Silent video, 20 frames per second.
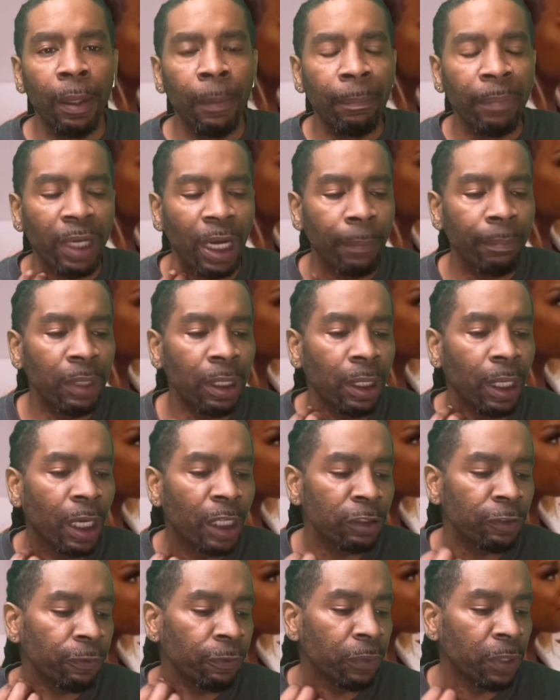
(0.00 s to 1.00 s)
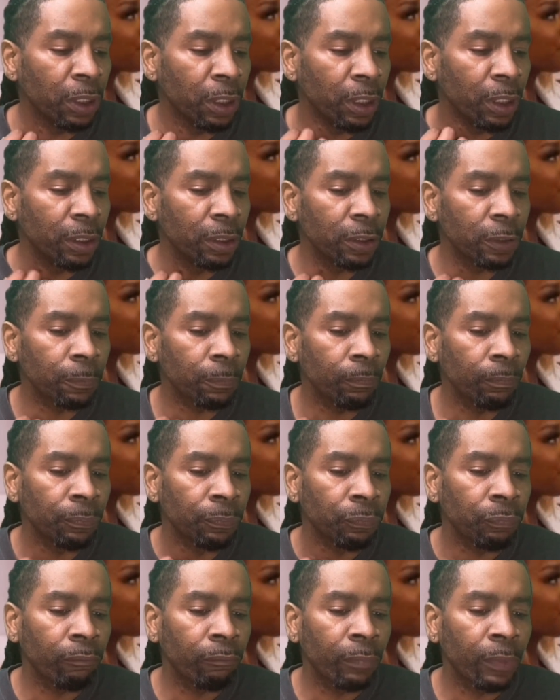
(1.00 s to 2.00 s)
But I mean, as friends,
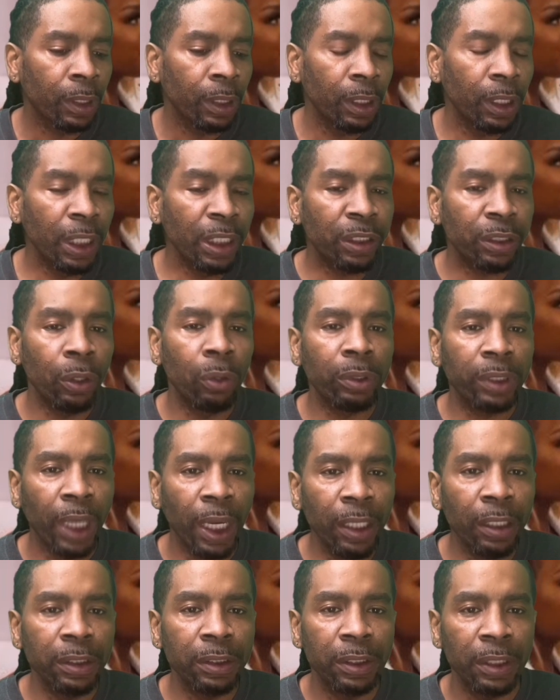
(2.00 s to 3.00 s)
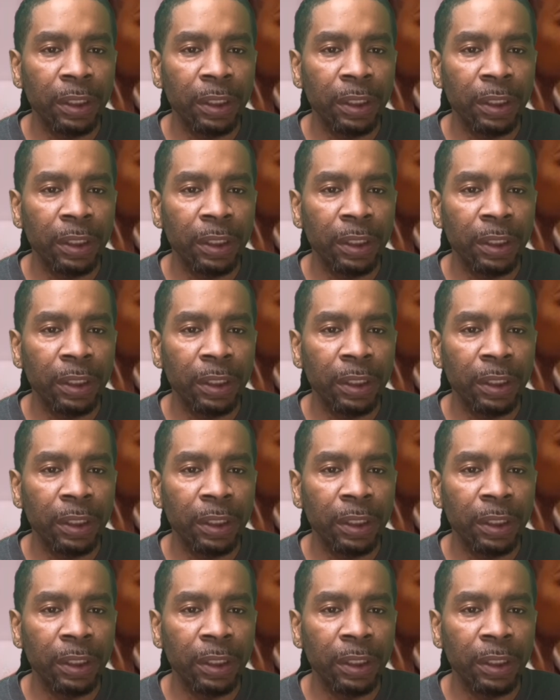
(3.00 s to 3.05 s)
it's okay to sit